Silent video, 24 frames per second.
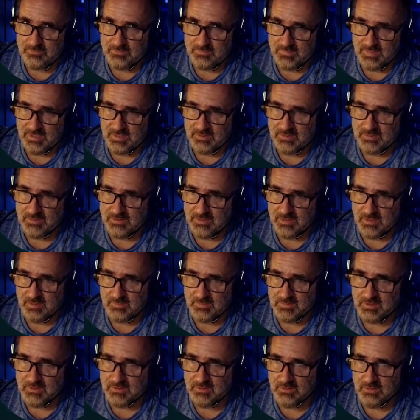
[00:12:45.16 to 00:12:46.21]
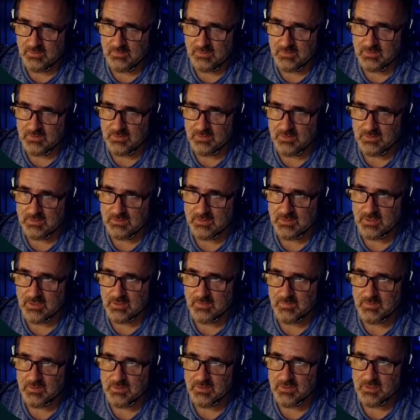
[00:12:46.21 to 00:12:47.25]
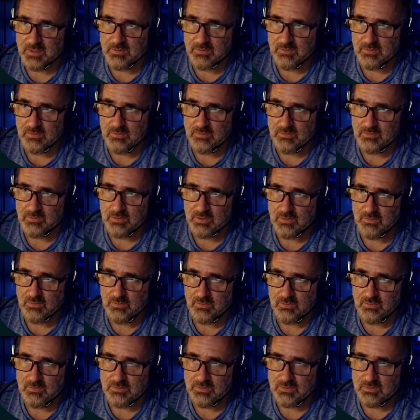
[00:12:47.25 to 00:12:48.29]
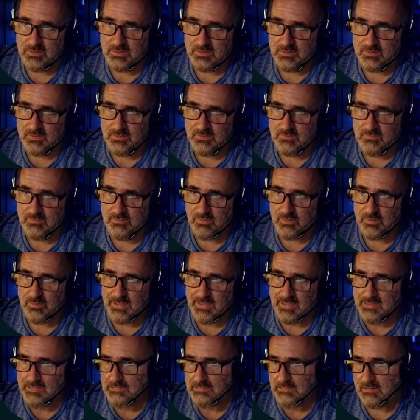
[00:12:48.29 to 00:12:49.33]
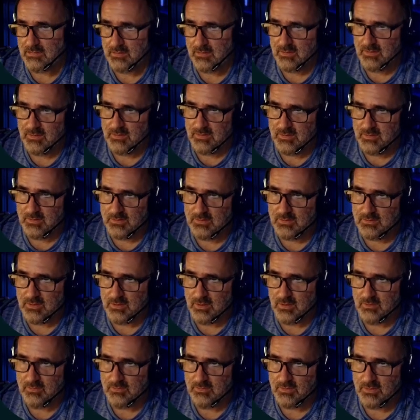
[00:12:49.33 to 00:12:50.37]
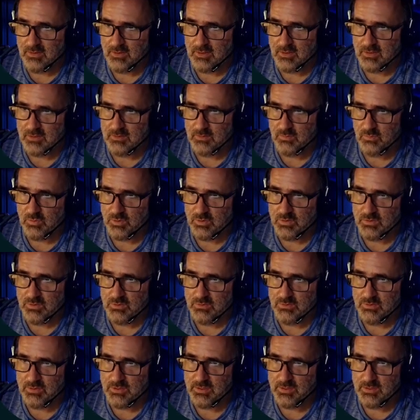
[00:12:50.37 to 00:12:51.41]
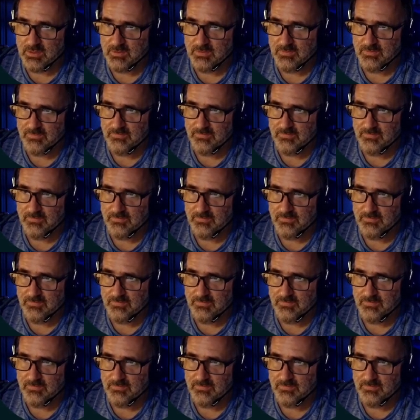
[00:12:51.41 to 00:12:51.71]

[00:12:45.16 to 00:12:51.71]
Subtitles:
end stops and so on are all set up under that old format. So I got some work to do here.